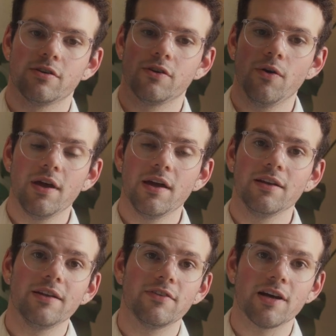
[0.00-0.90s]
go ahead
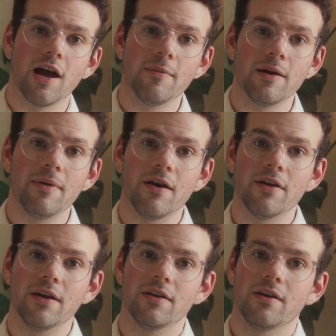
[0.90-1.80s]
and leave a comment about
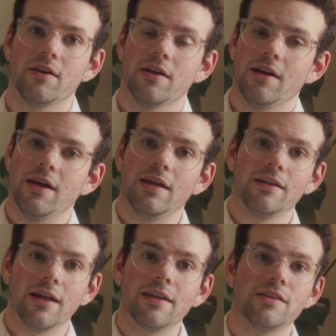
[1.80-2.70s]
it
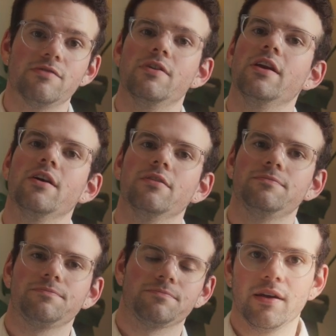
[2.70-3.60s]
and like this video.
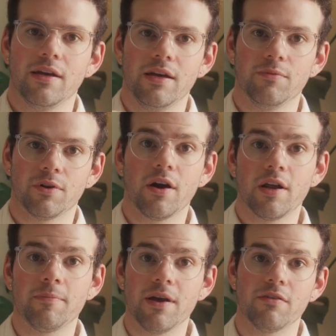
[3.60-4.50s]
And
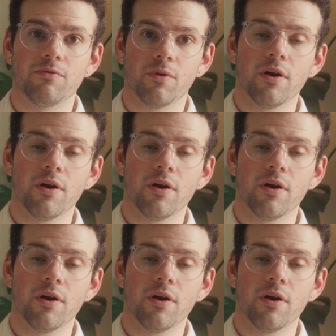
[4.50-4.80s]
regarding Pan four